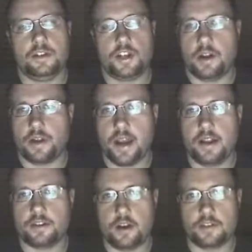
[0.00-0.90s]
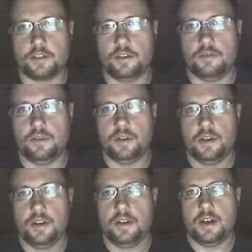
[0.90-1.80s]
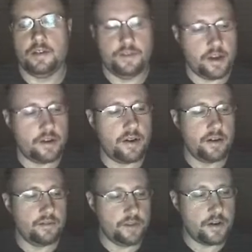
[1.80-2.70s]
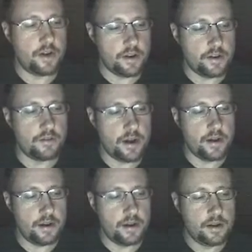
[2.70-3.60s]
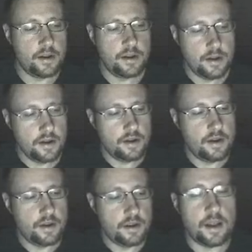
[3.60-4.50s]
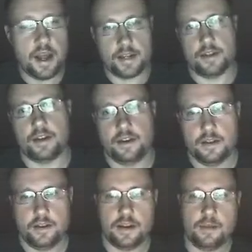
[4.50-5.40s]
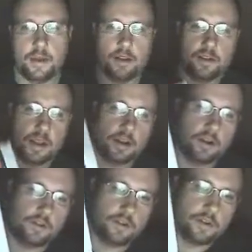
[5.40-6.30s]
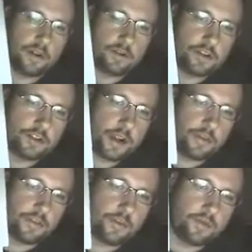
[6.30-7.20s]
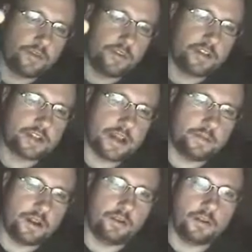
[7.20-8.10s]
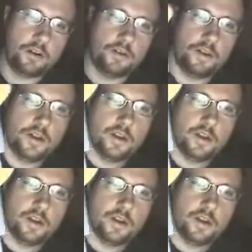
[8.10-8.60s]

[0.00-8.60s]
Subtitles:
Shadowgate is also a very, very underrated classic. I mean, look at that cover. And Retro Gamer 3 reviewed this game not long ago.